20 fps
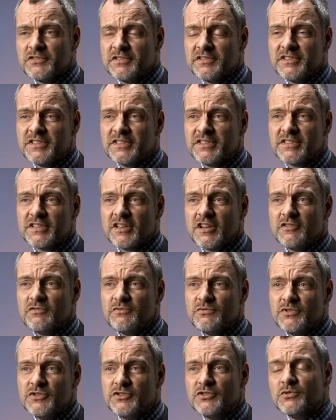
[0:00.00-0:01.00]
there is a
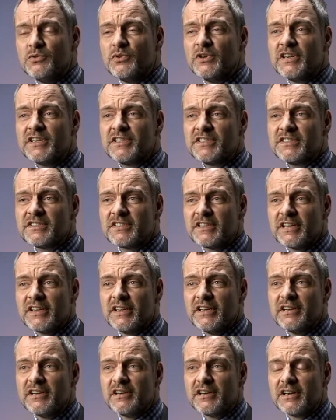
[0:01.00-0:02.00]
resource
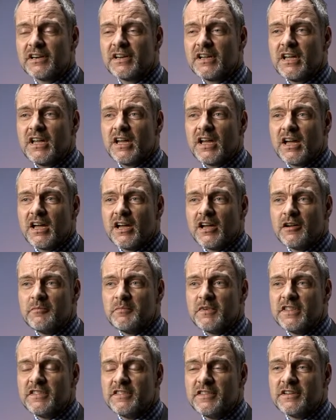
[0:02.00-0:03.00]
there
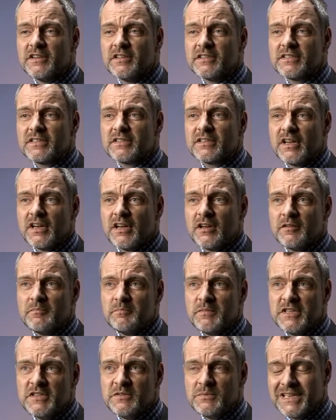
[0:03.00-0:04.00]
that
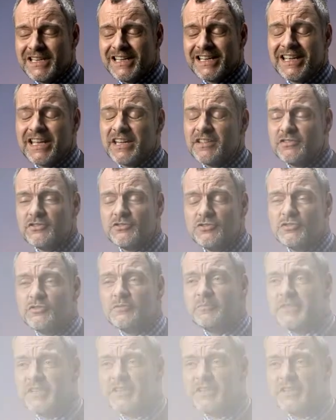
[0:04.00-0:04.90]
means we can get the job